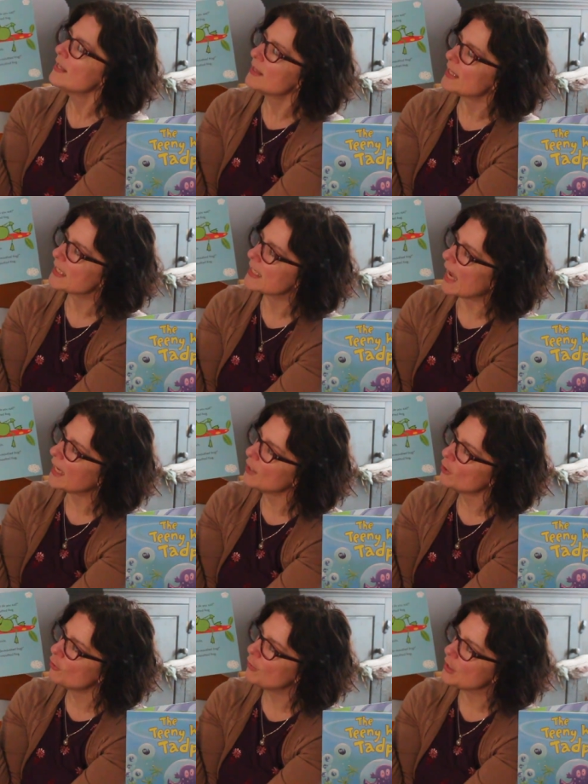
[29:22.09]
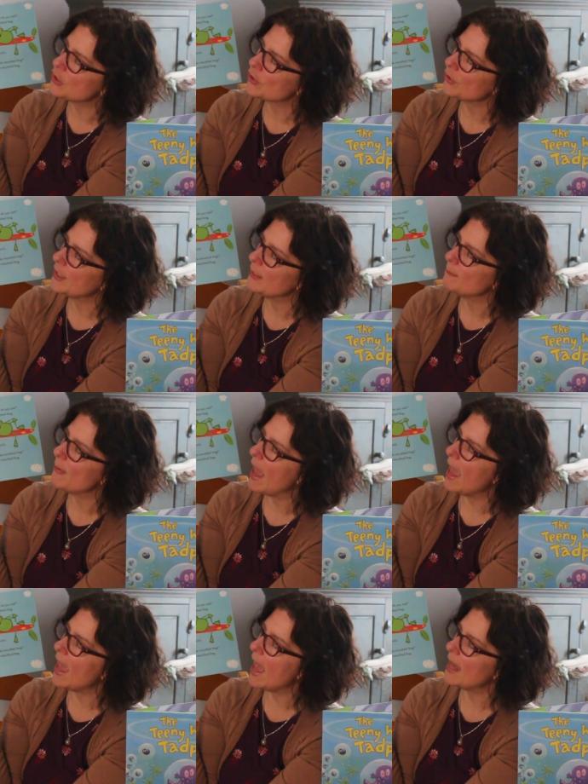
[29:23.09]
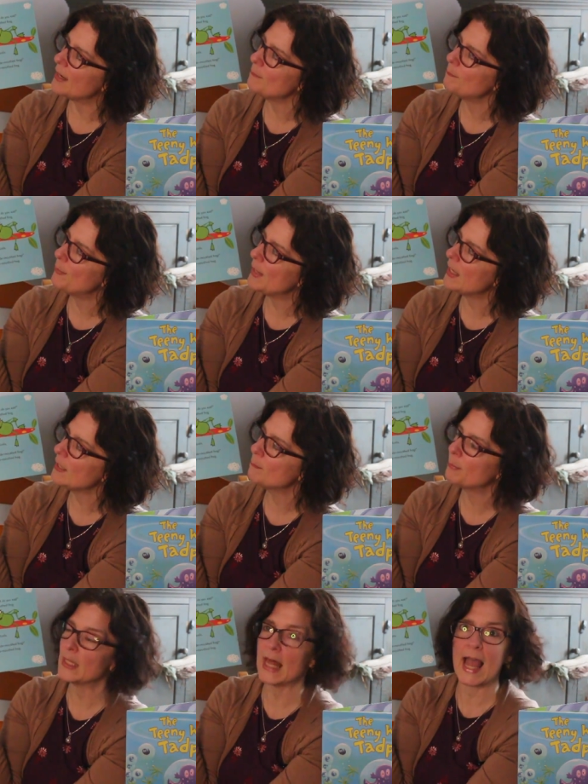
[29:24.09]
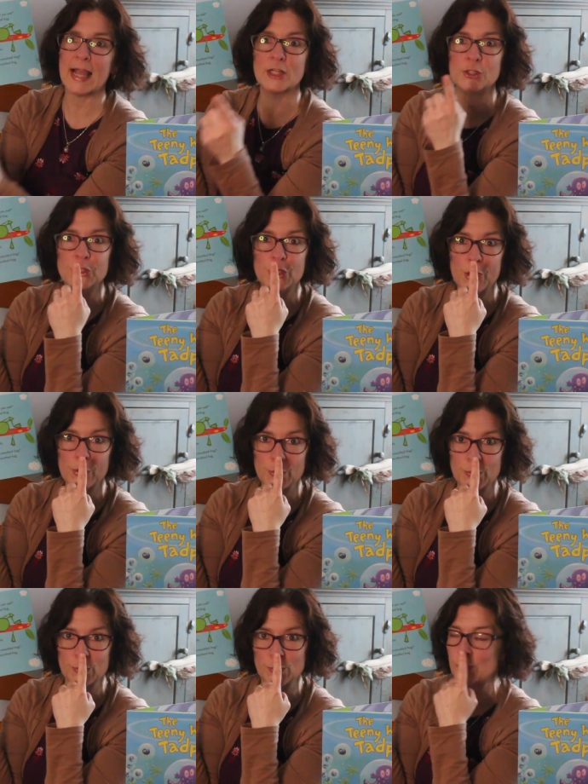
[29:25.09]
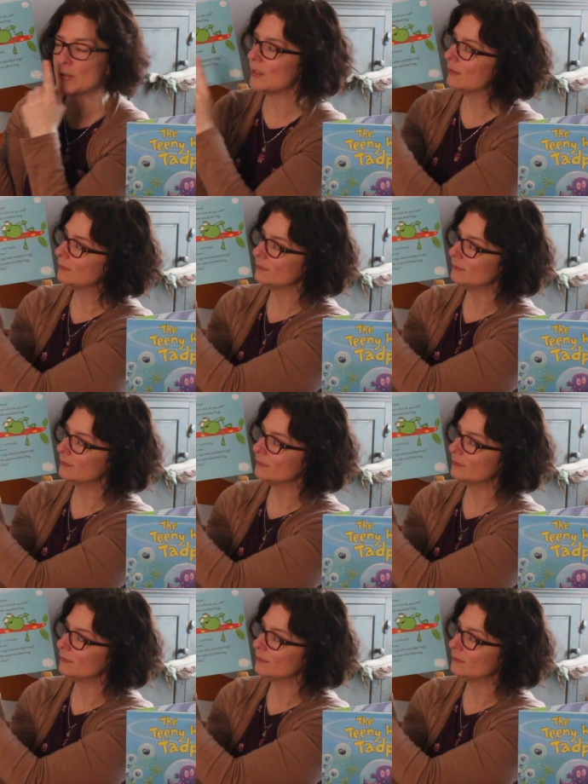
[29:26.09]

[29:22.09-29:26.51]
The second creature he met had a big black nose.